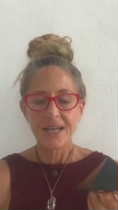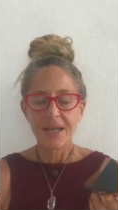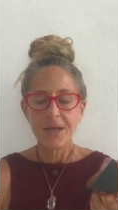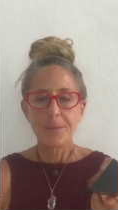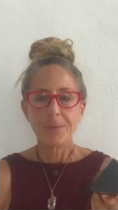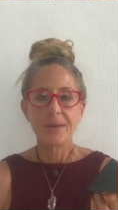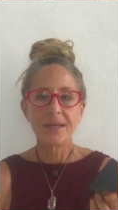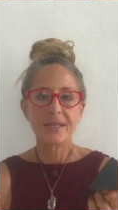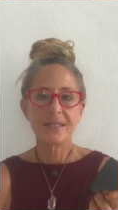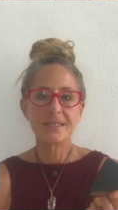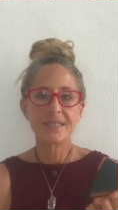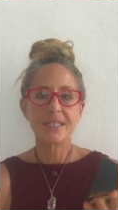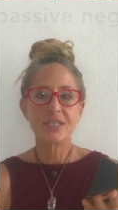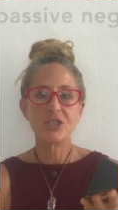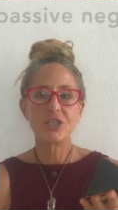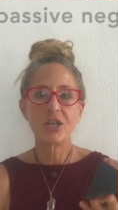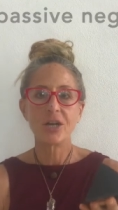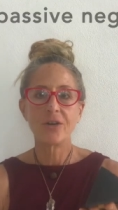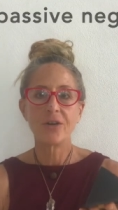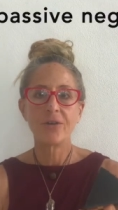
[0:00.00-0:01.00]
because they
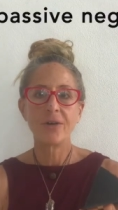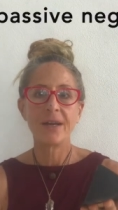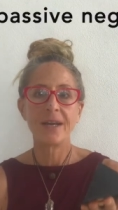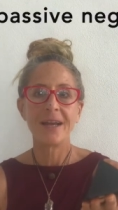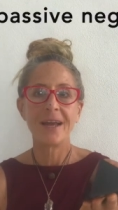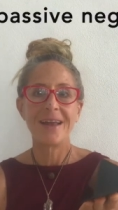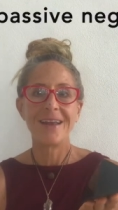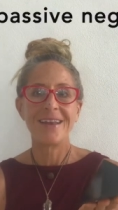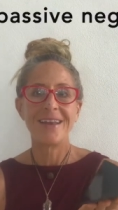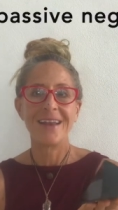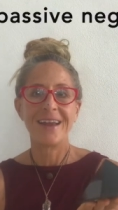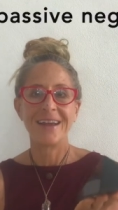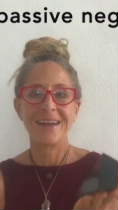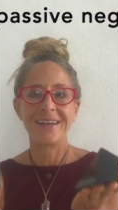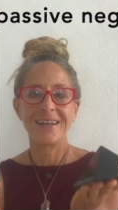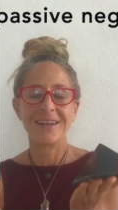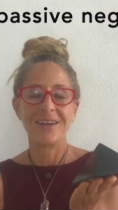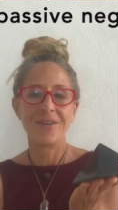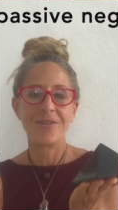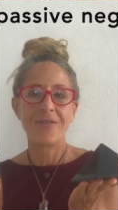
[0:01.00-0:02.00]
generate
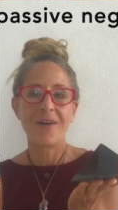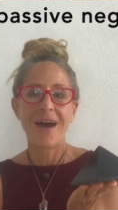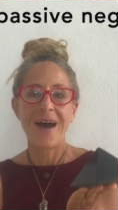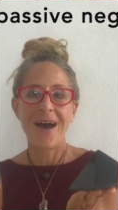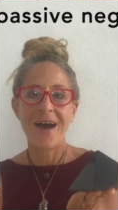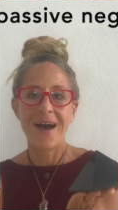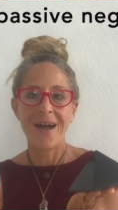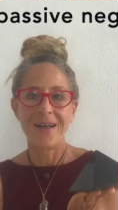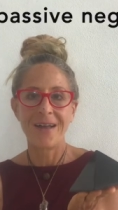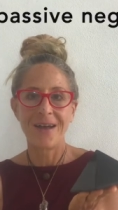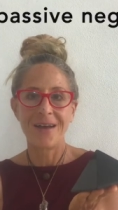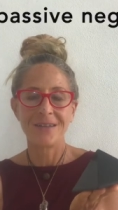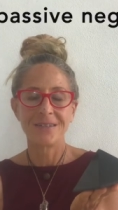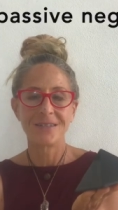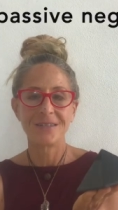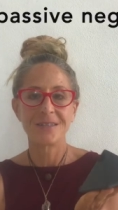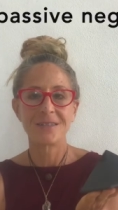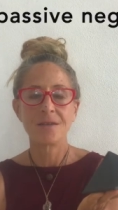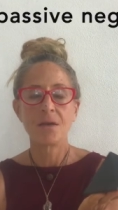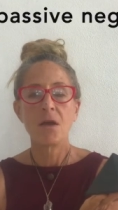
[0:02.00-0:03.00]
negative
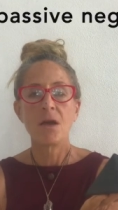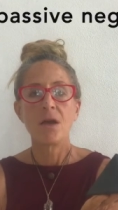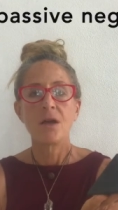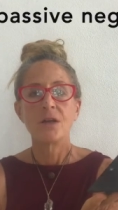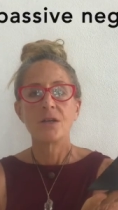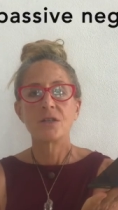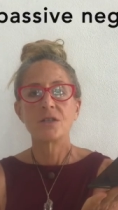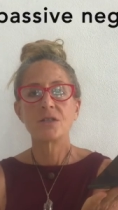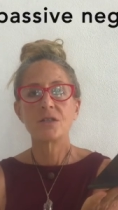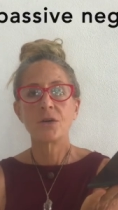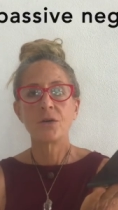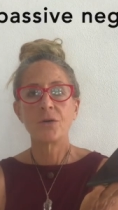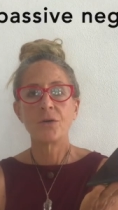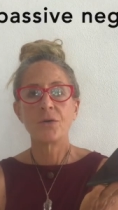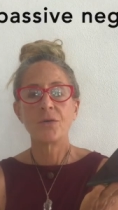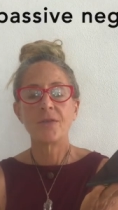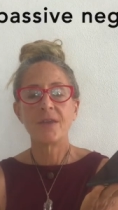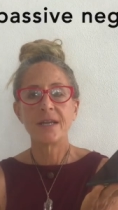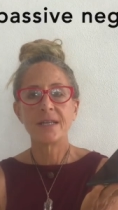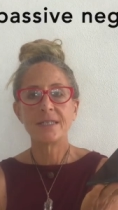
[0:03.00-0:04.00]
ions. So
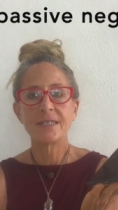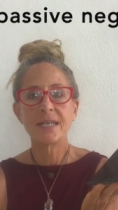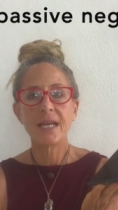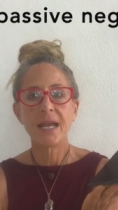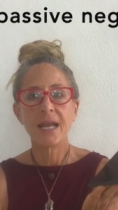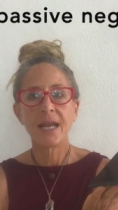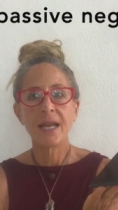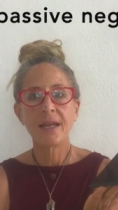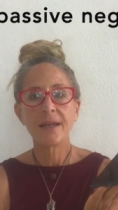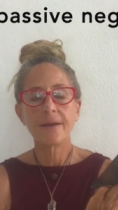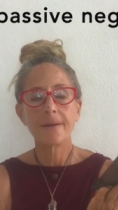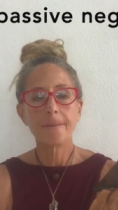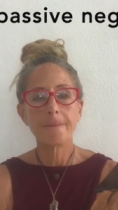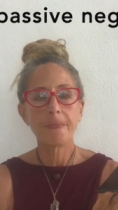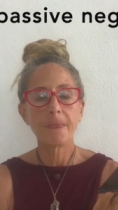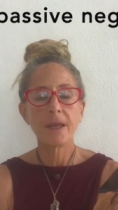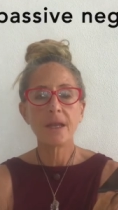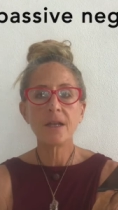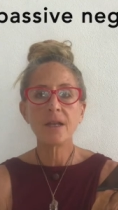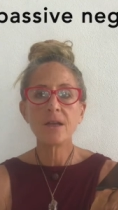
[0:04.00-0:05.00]
they take
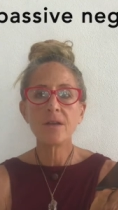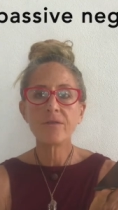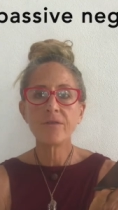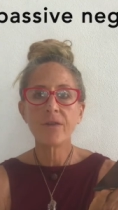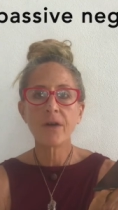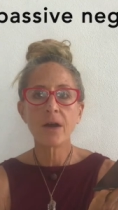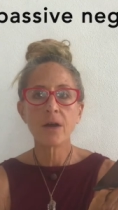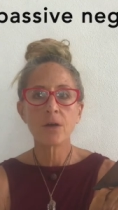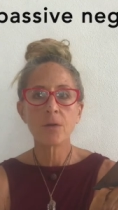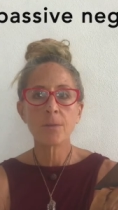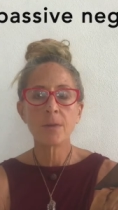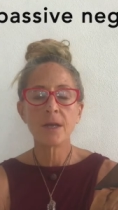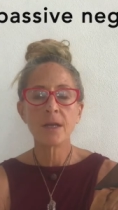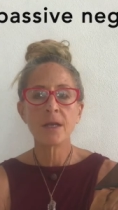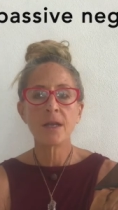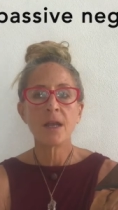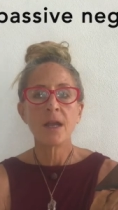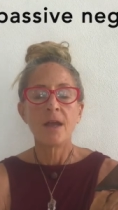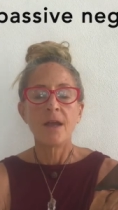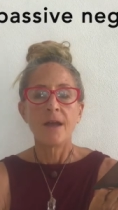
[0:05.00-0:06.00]
an environment
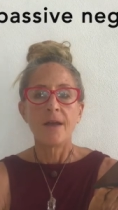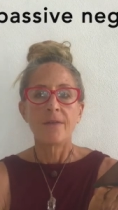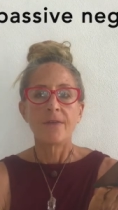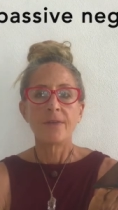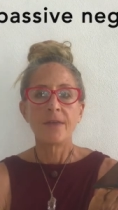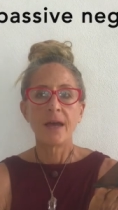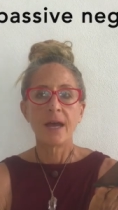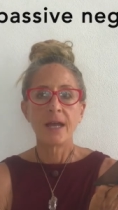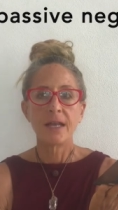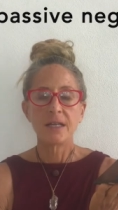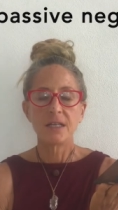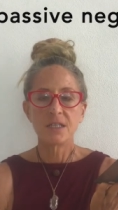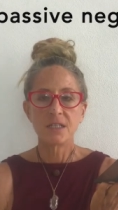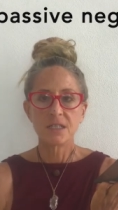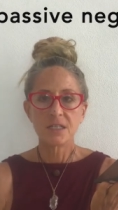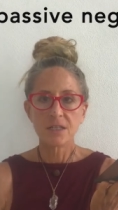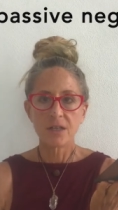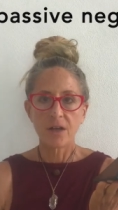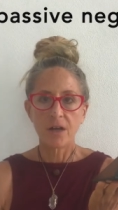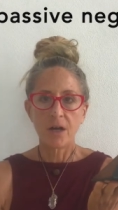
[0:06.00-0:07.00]
that
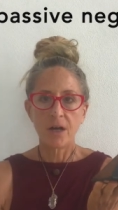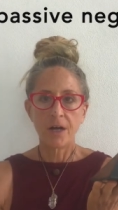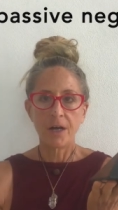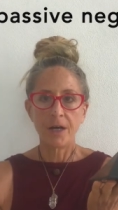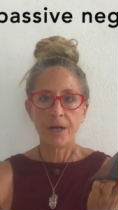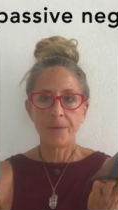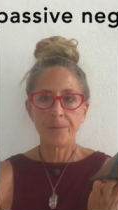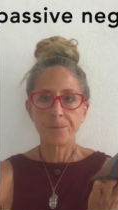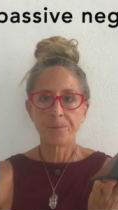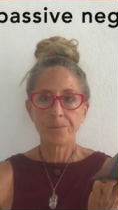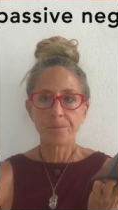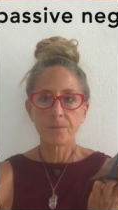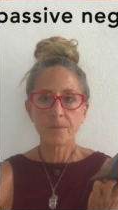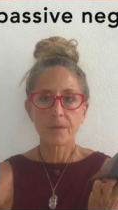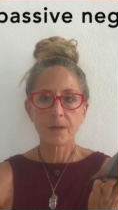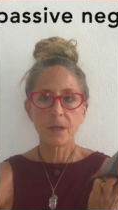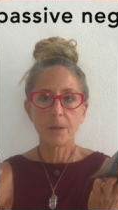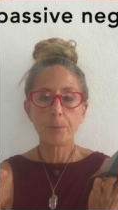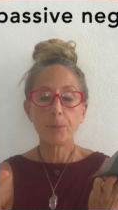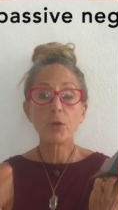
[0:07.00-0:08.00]
is um,
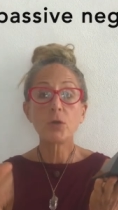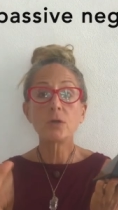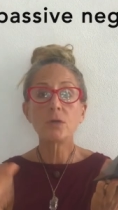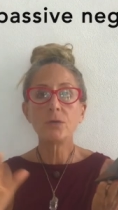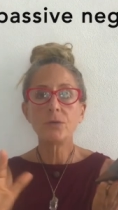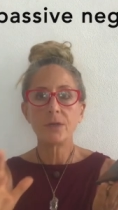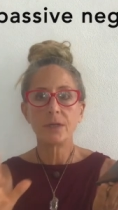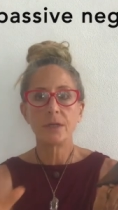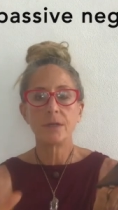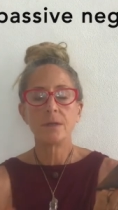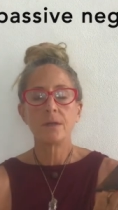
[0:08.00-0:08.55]
polluted